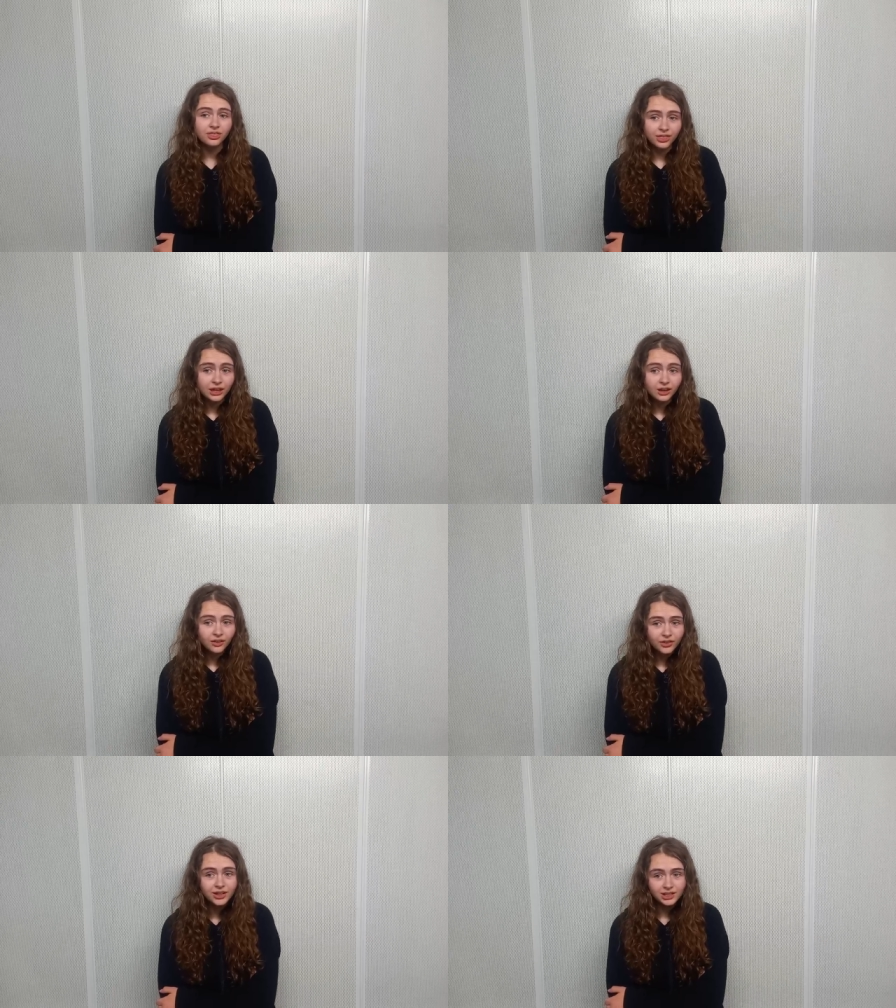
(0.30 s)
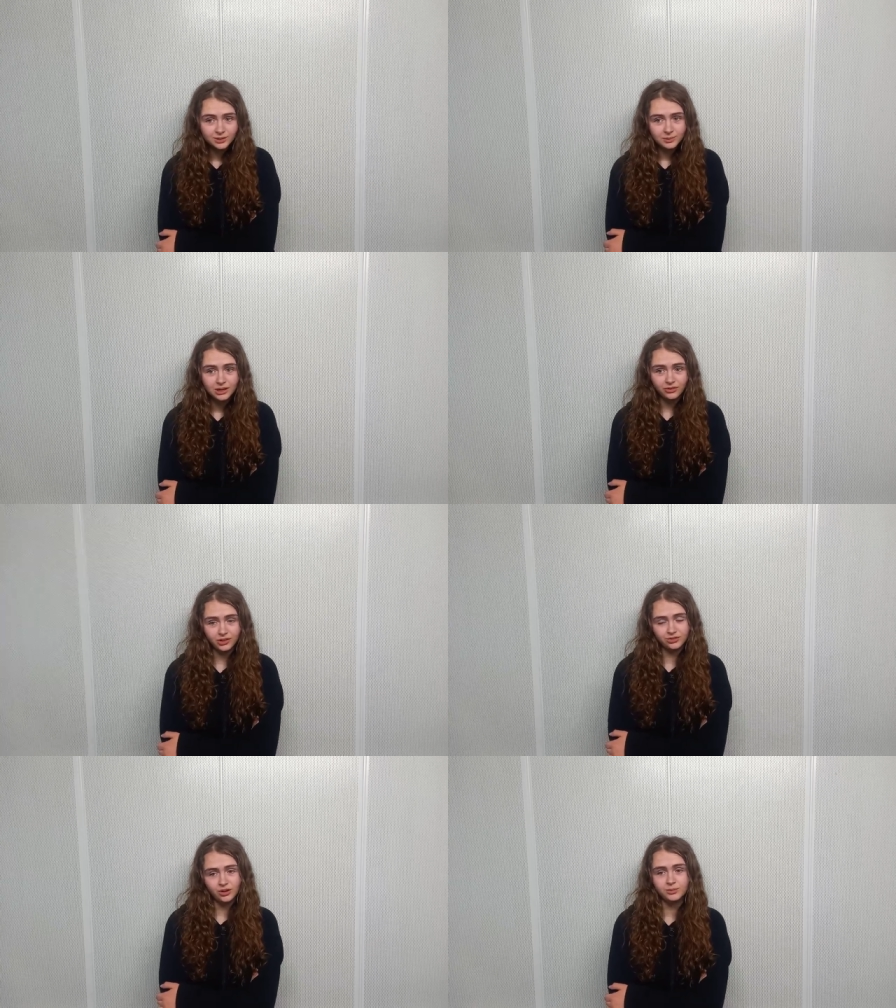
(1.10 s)
Think of an
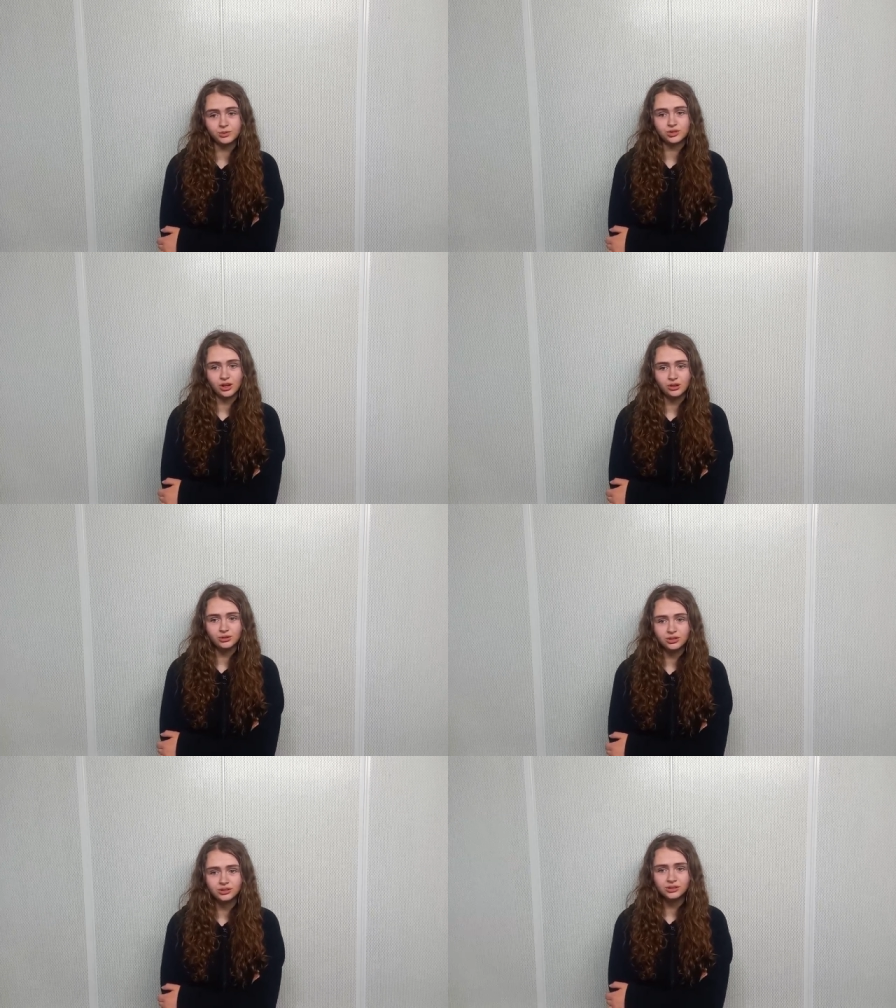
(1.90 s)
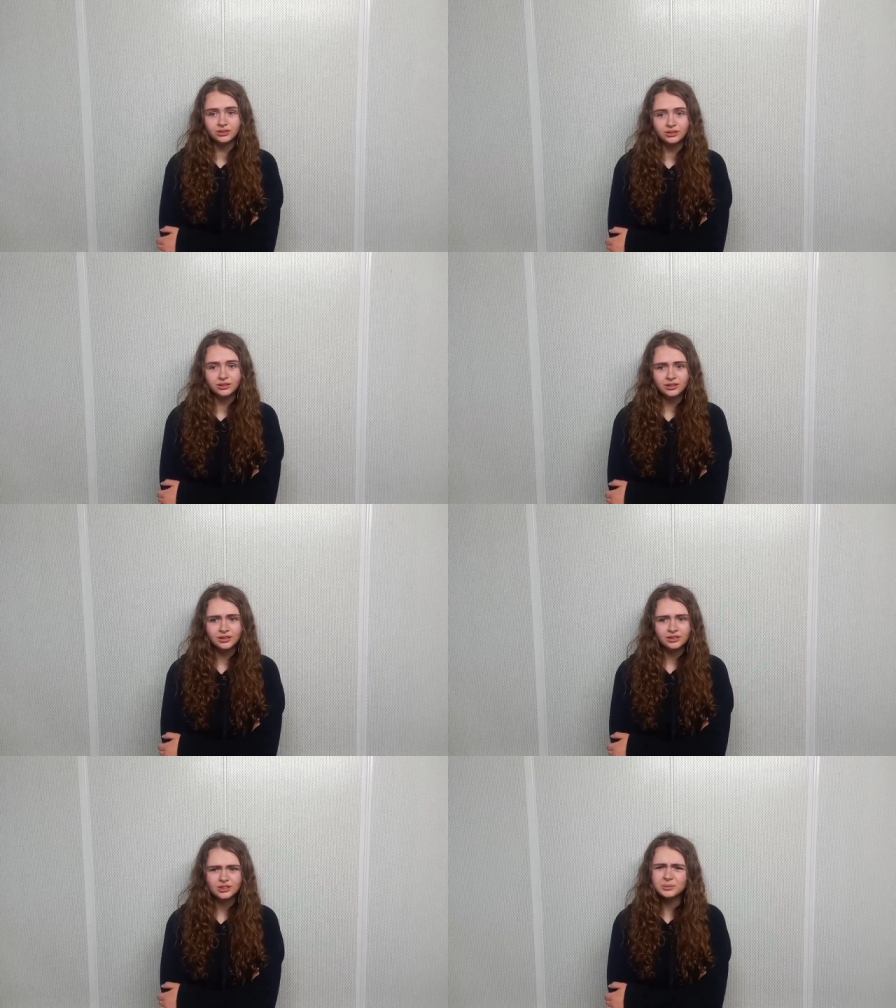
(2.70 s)
experience from your childhood.
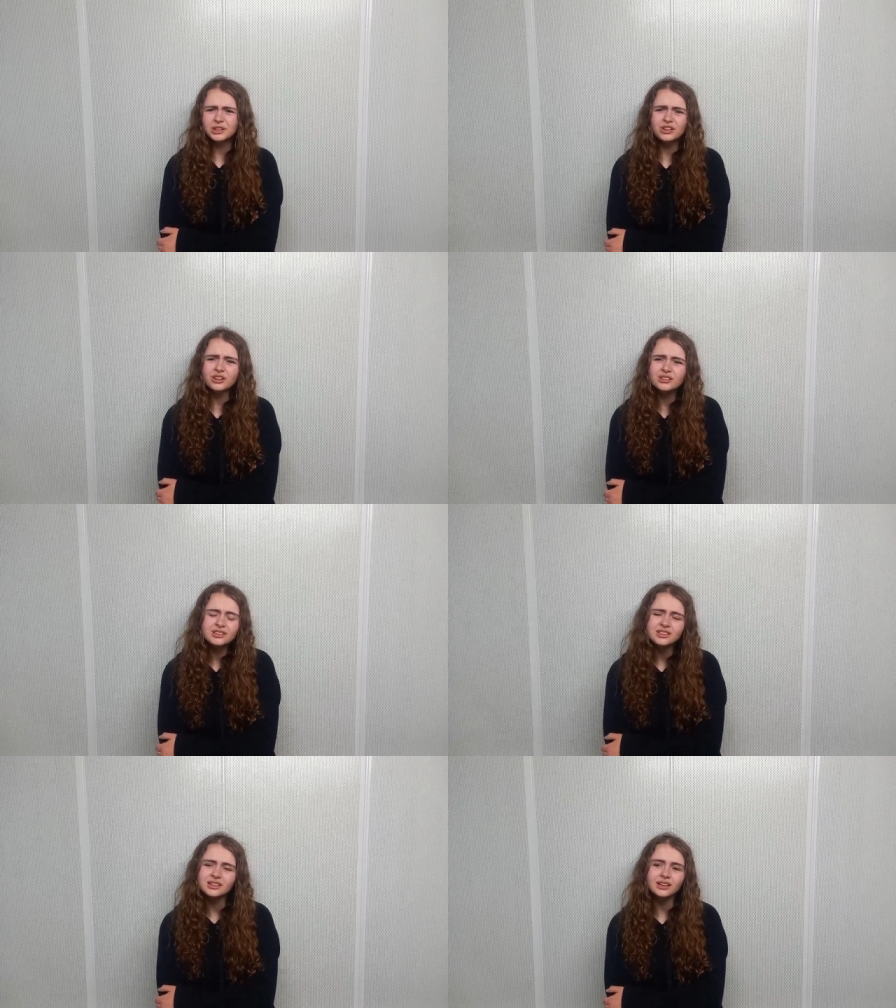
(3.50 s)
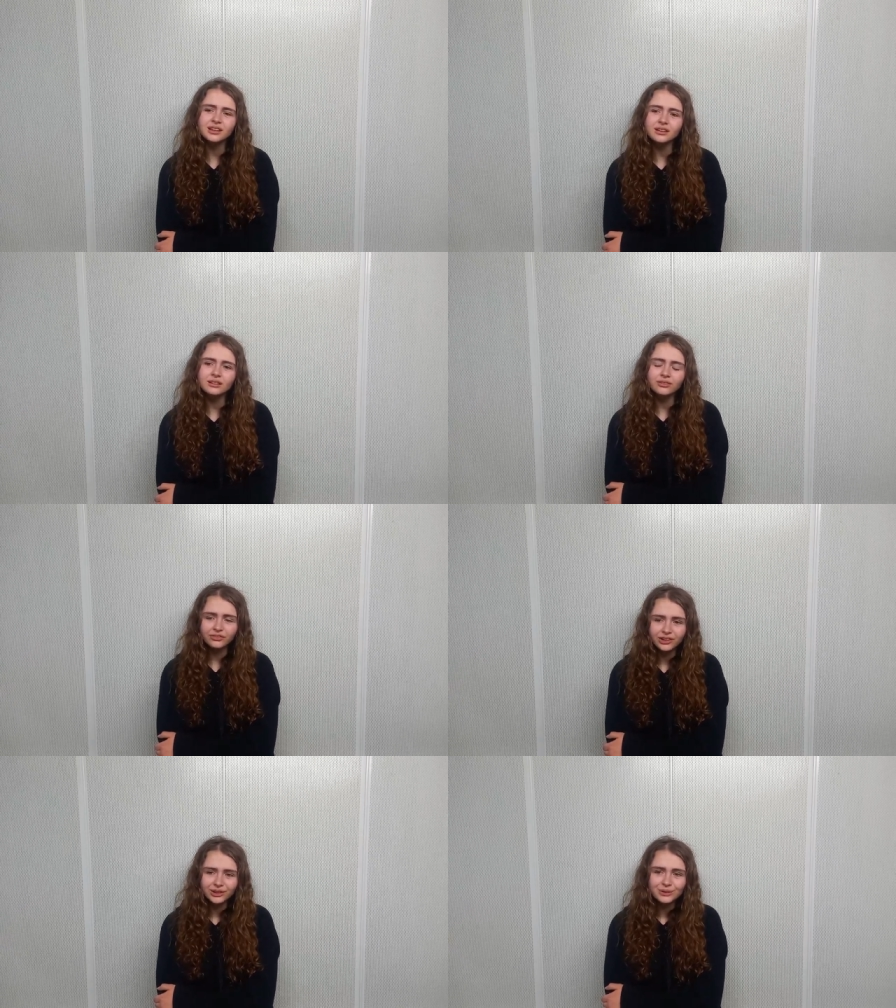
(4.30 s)
Something you could see,
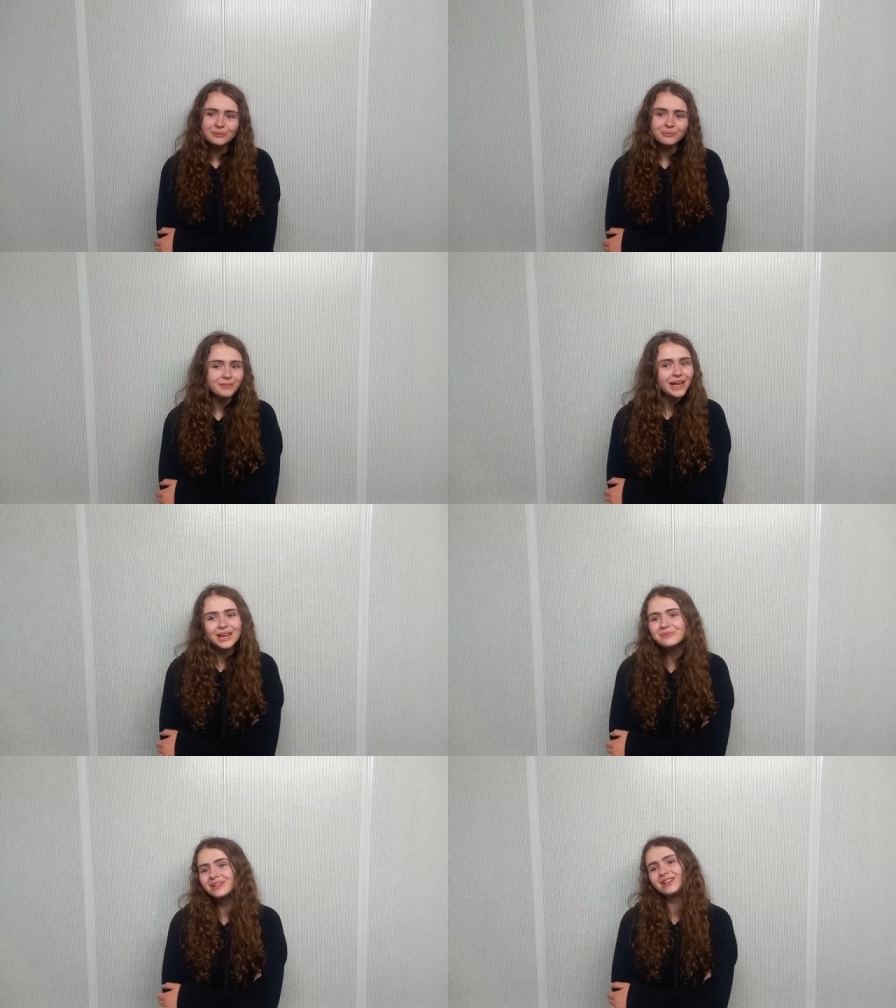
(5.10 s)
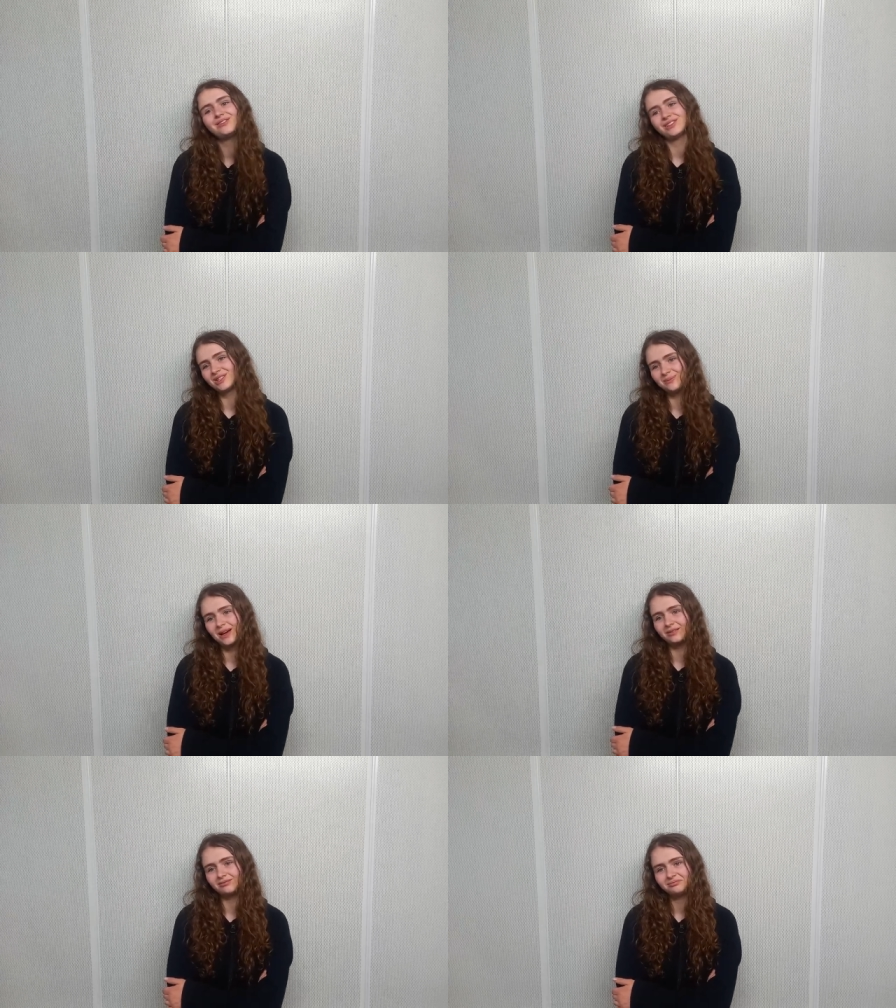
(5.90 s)
feel, maybe even
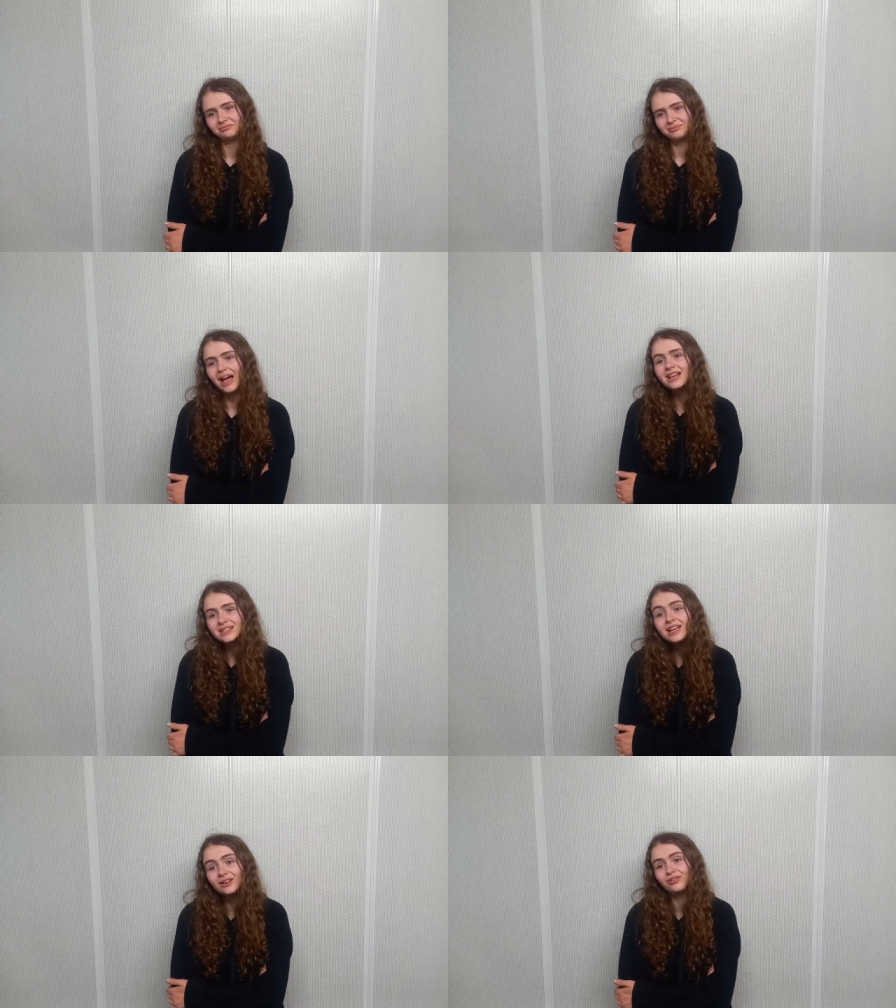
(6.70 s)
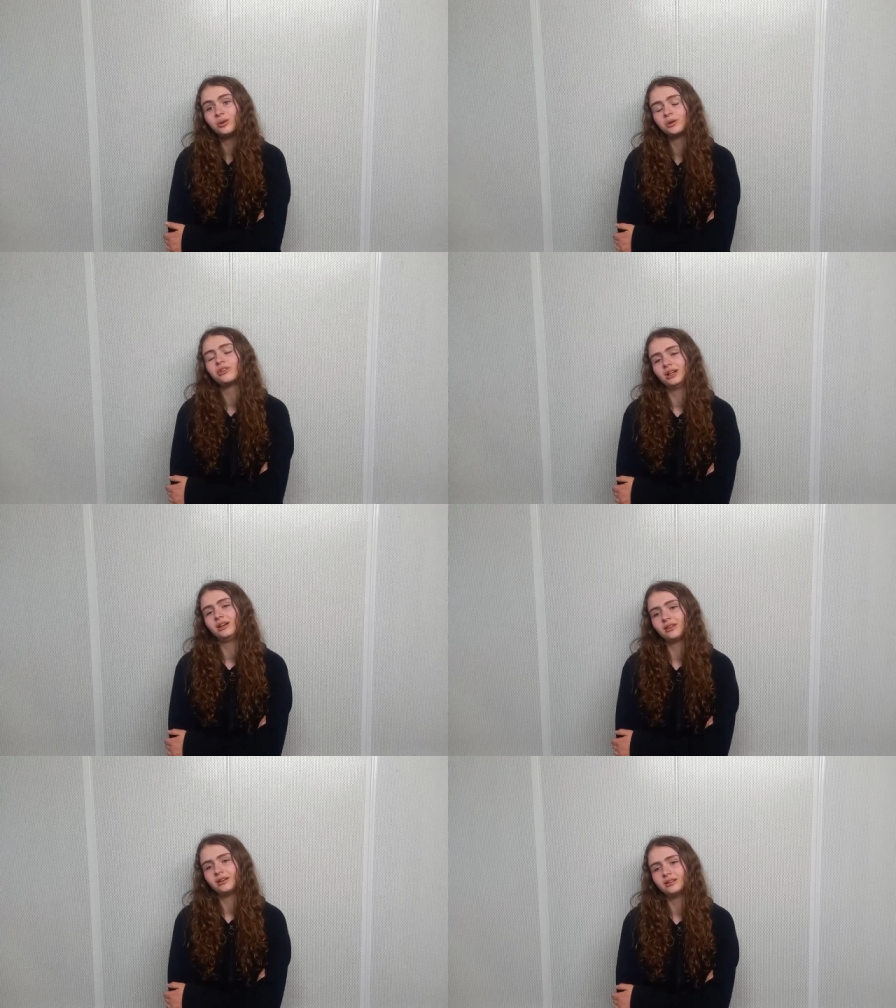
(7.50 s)
smell, as if you were
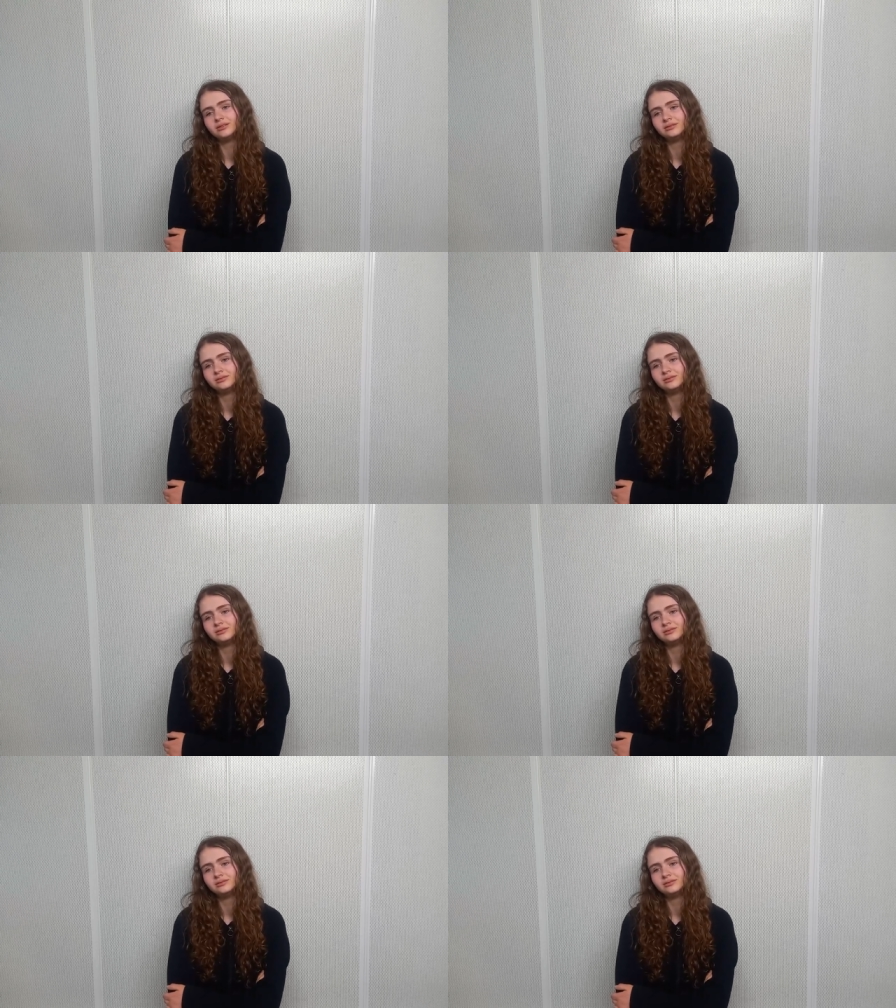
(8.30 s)
really there.